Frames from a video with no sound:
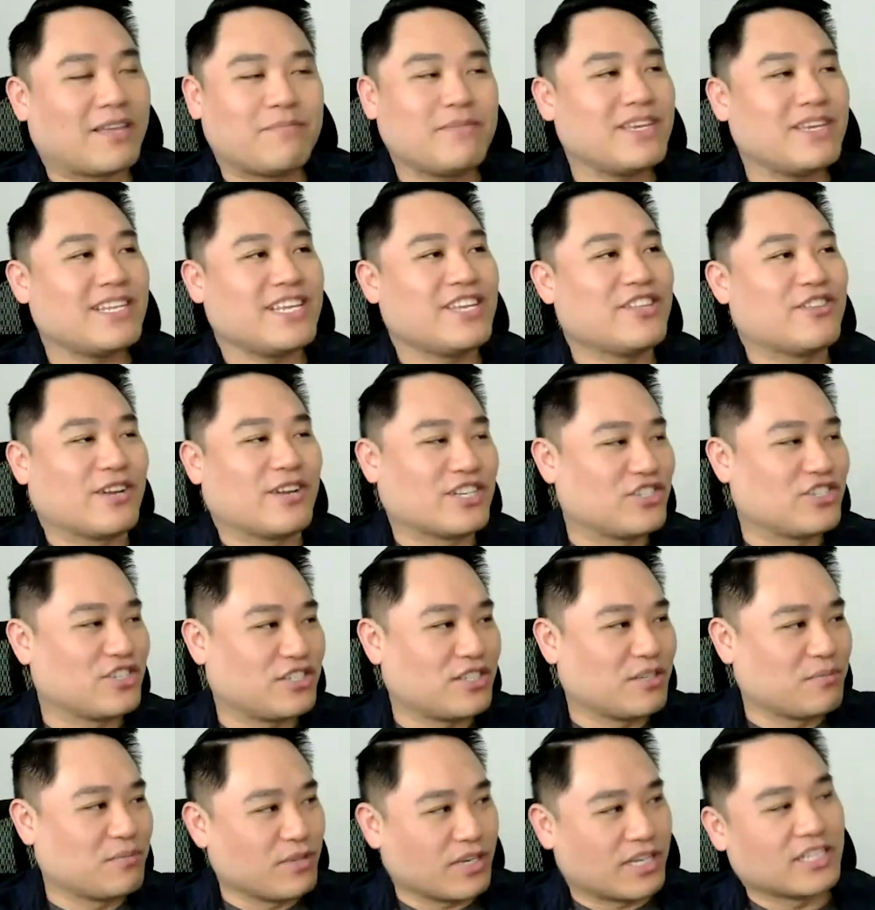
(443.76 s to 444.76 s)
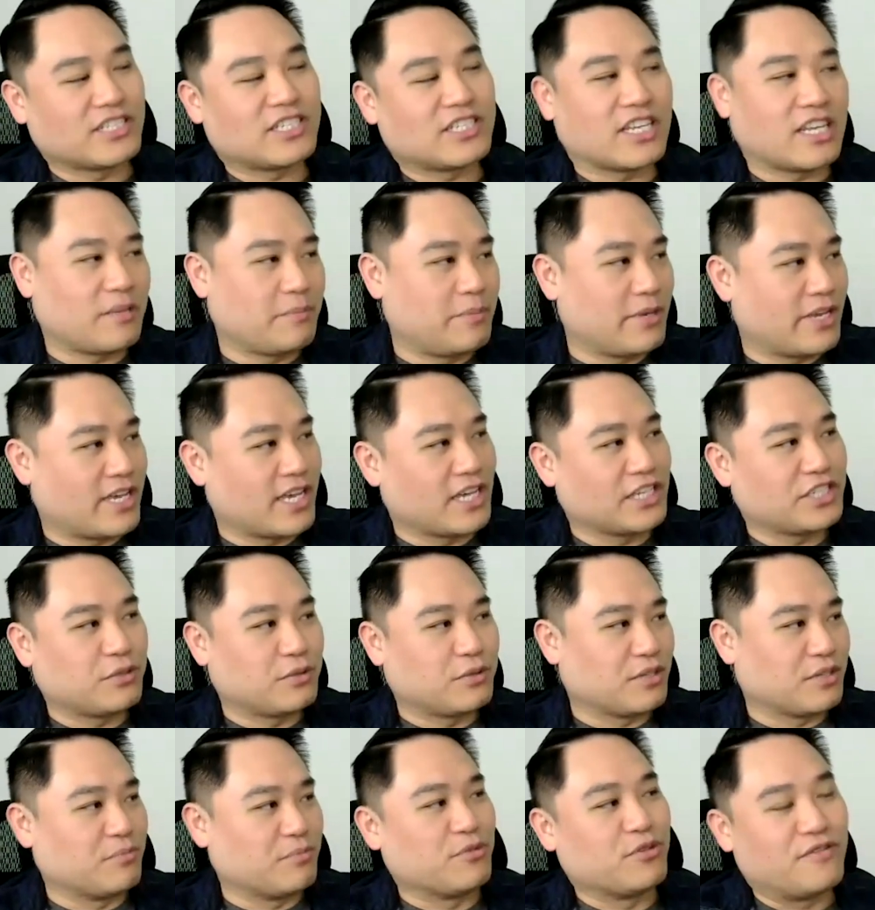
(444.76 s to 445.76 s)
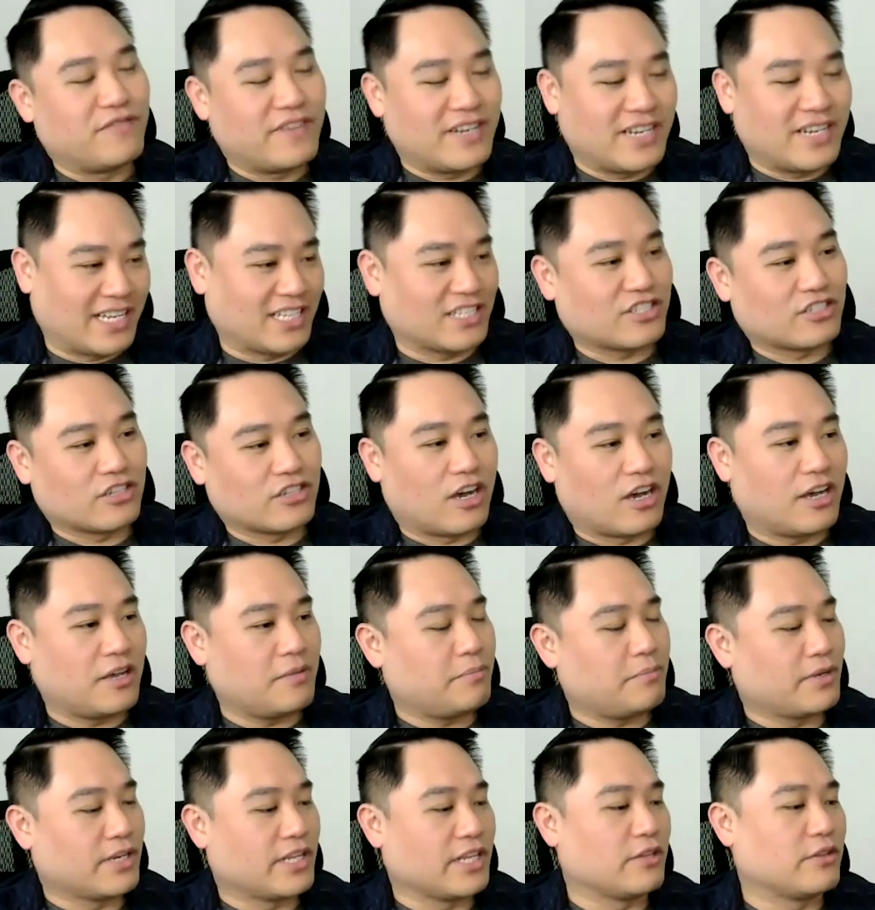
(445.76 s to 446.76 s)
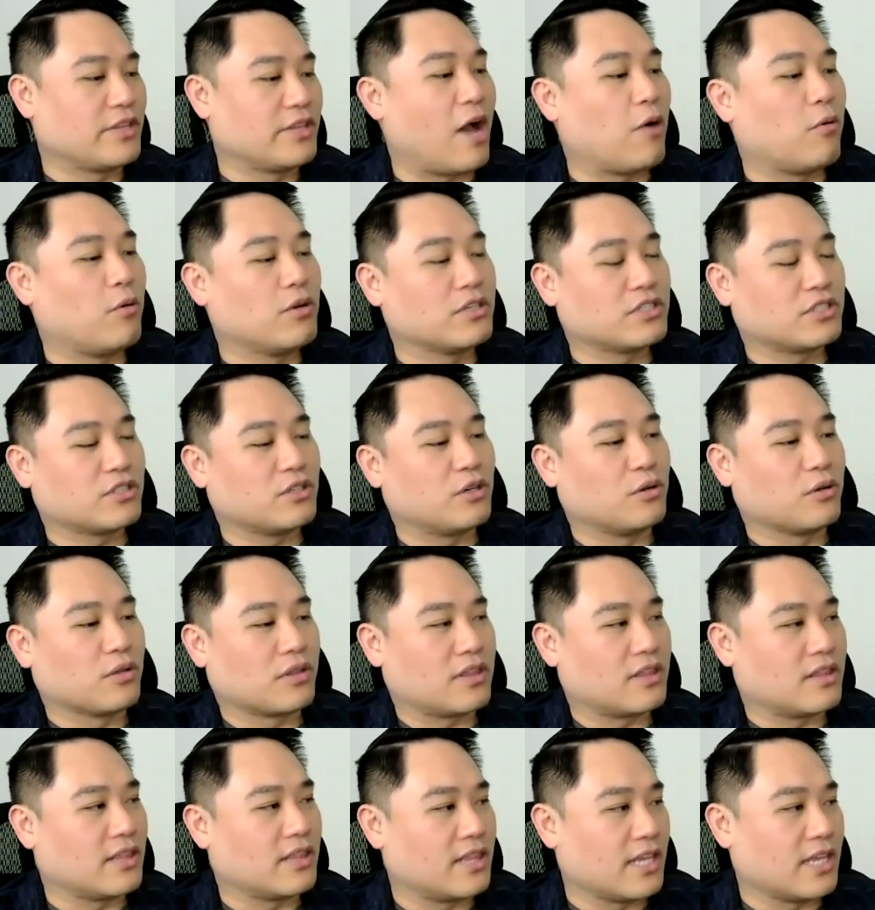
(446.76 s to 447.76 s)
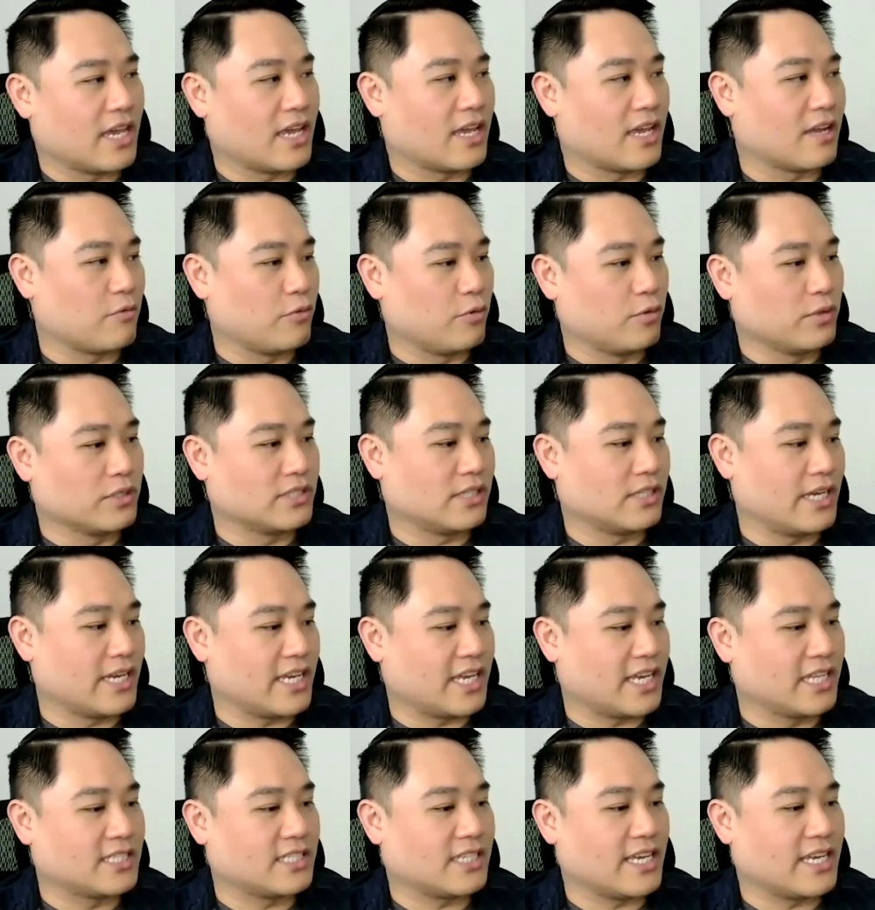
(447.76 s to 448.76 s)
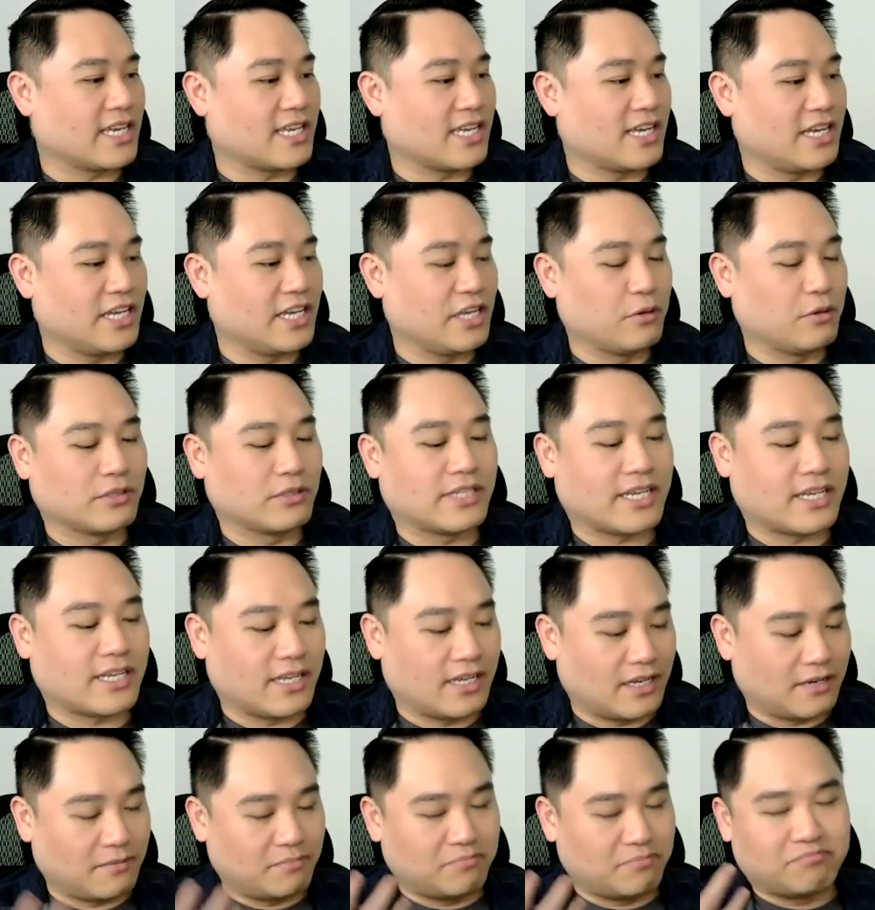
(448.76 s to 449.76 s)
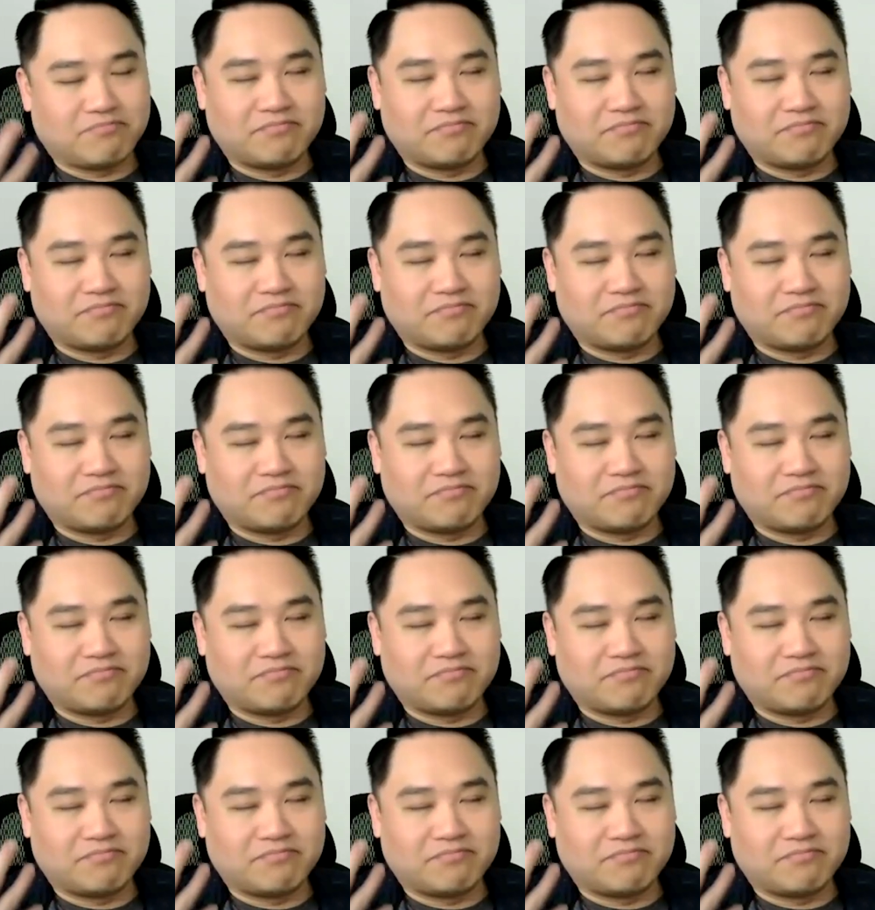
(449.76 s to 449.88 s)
me neither. It's just because it was a movie and I saw it, but that was the whole thing. Was like it was like a